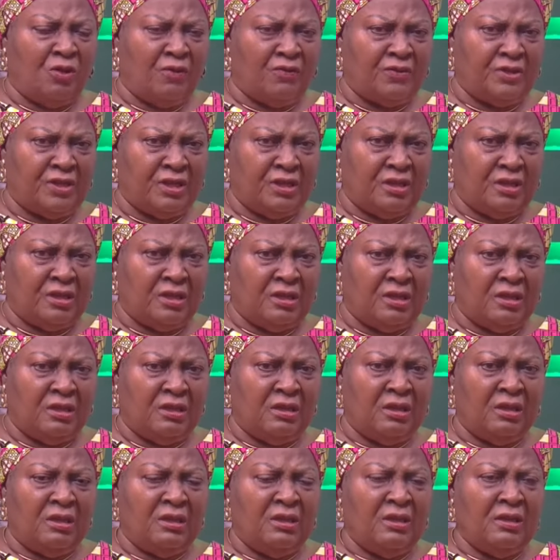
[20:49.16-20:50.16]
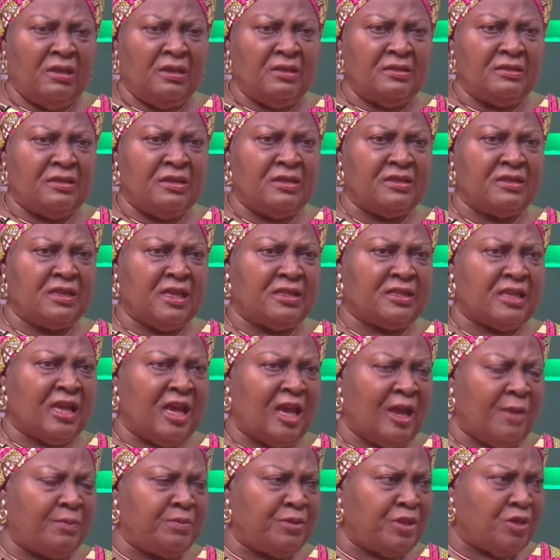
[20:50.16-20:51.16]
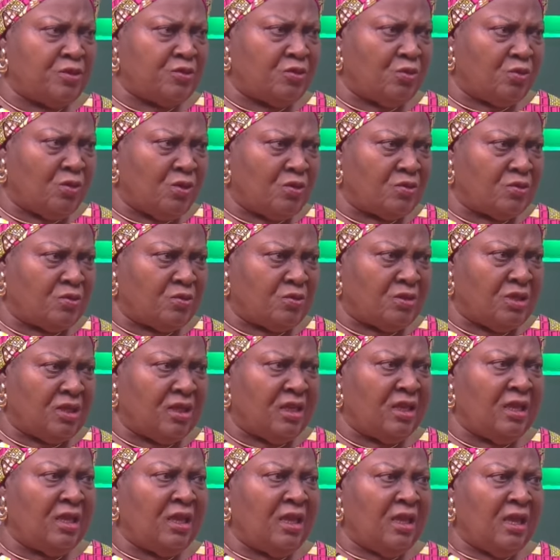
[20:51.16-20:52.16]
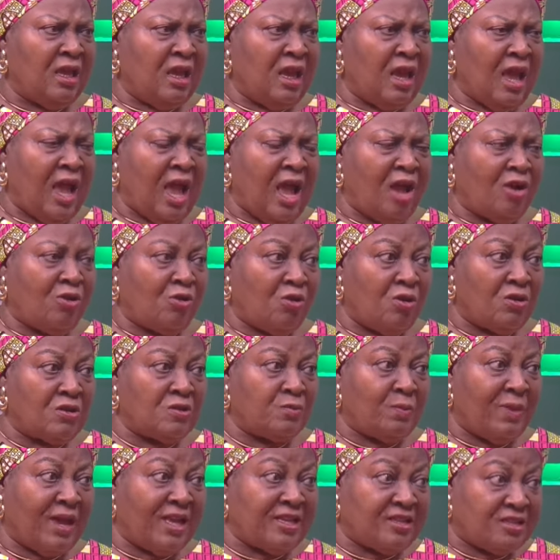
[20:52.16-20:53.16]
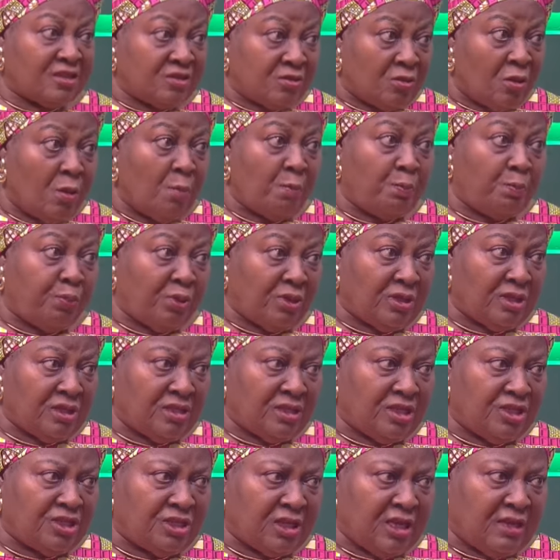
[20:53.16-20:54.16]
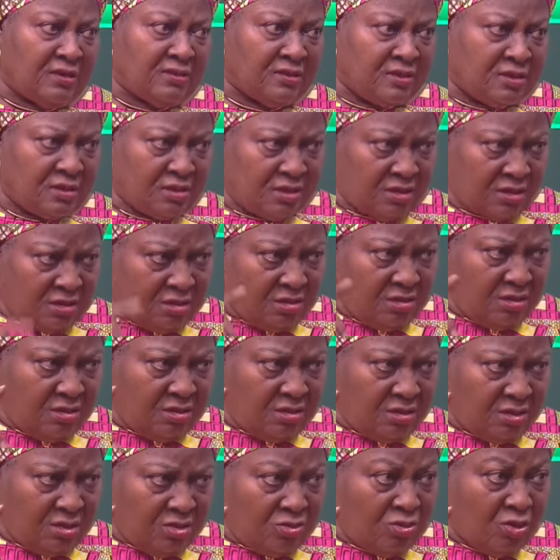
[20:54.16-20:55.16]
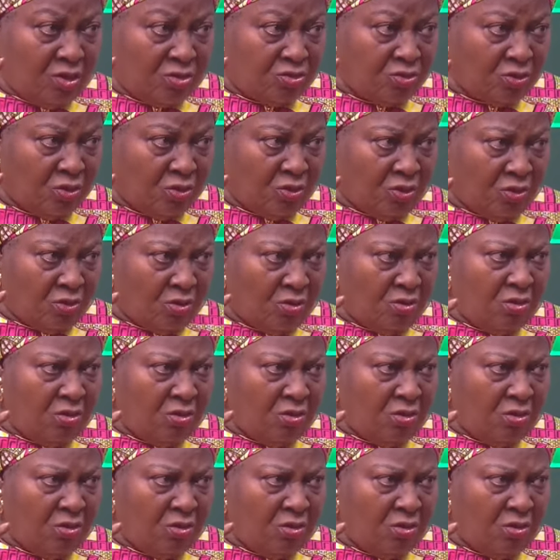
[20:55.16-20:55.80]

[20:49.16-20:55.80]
of the things that are happening to us today are caused by some politicians, not all.